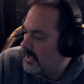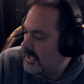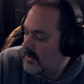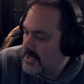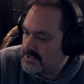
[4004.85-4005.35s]

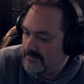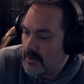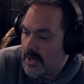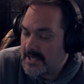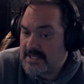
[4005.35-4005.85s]
Anyways, if
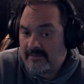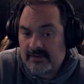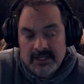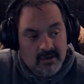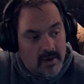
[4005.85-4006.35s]
you guys have
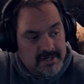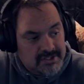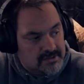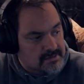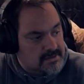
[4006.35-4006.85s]
any
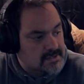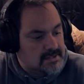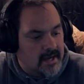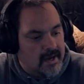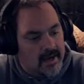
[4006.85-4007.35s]

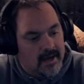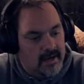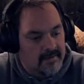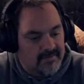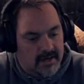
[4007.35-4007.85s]
questions,
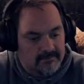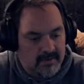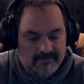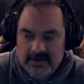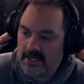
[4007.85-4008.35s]
uh, if I
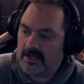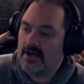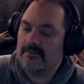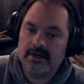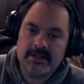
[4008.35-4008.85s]
if I didn't
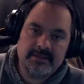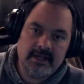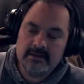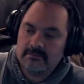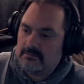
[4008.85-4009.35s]
cover
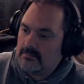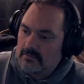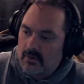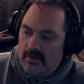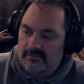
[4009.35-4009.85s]
anything,
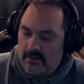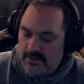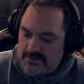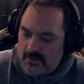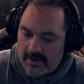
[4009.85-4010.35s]
or you
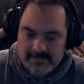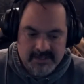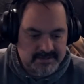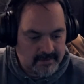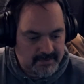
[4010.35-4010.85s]
feel as though I
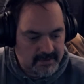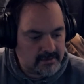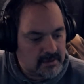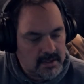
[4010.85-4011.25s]
missed something,